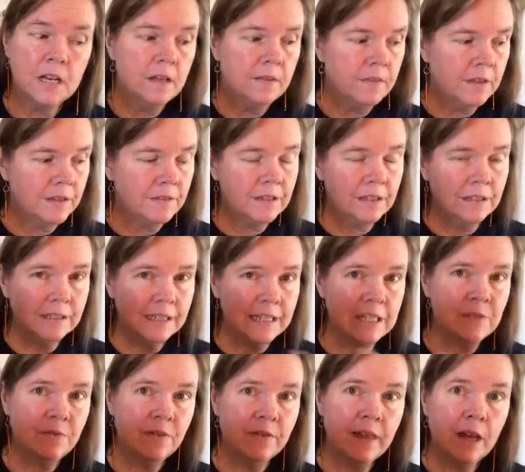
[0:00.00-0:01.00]
the
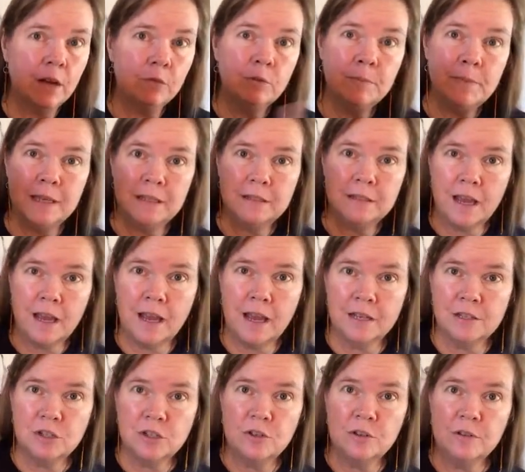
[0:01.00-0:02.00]
links for that would be
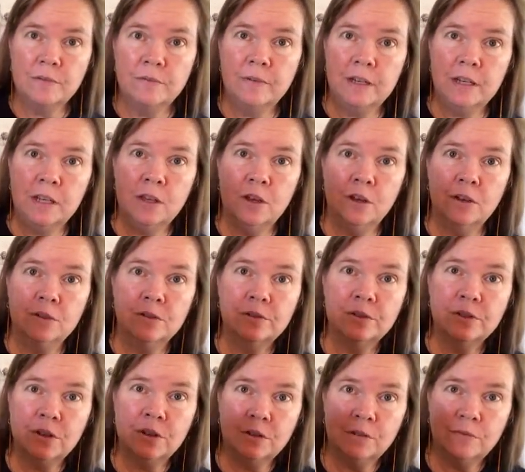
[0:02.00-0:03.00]
attached to the video.
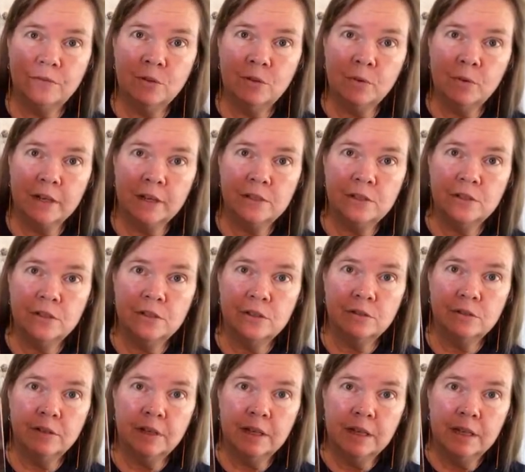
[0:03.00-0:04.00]
So if you wanted
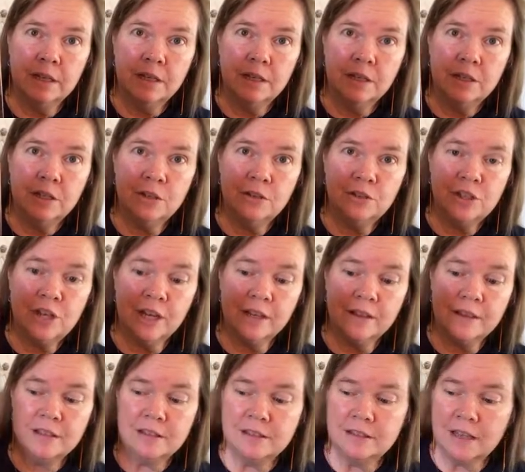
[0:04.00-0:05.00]
to,
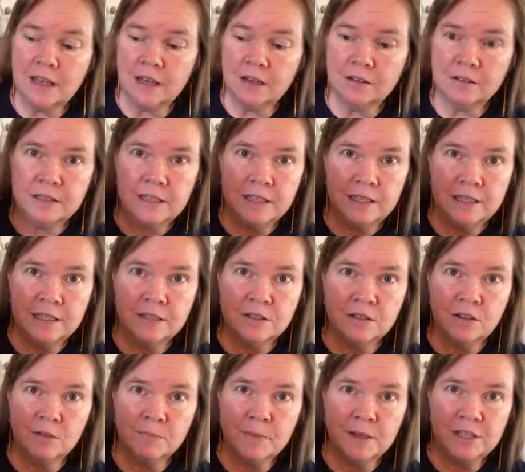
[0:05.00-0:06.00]
check this out, it
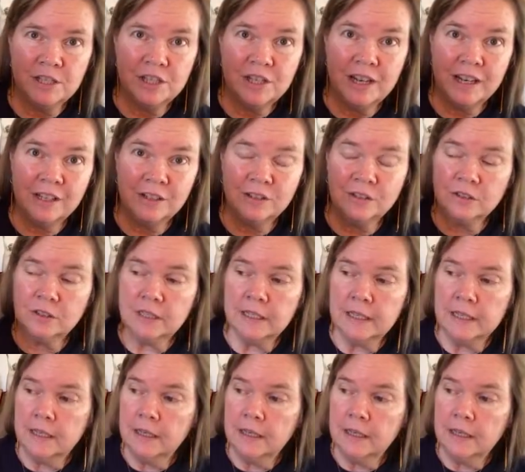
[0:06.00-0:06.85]
is on my channel.